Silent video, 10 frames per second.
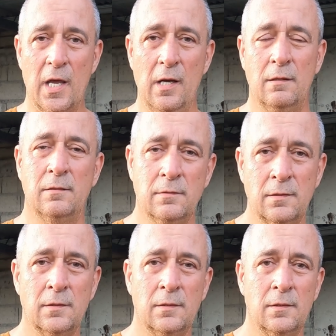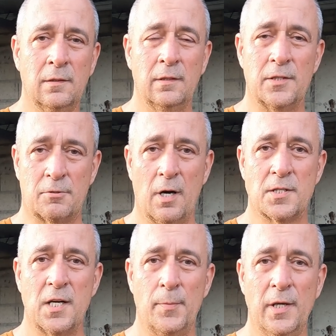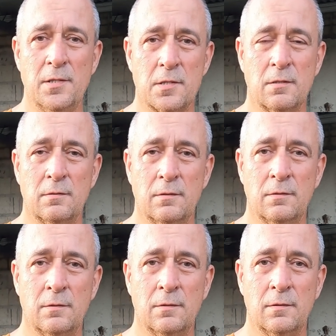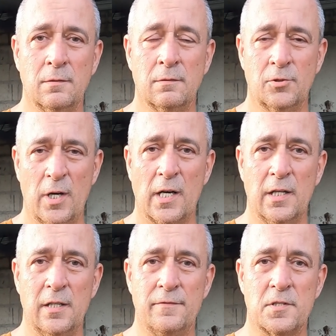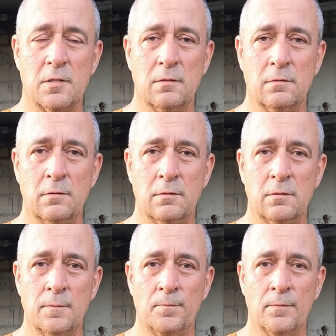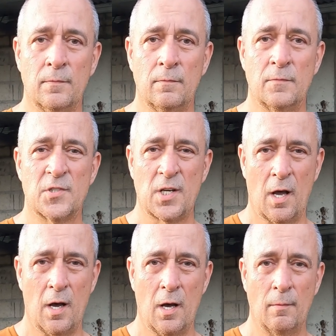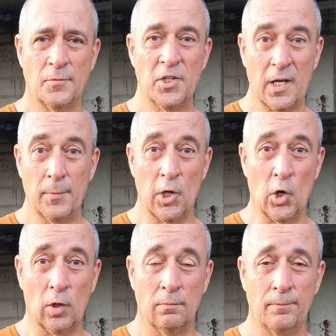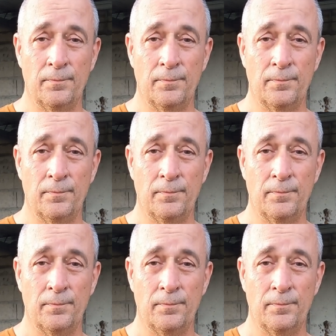here is grass clippings, dried leaves, some chicken manure,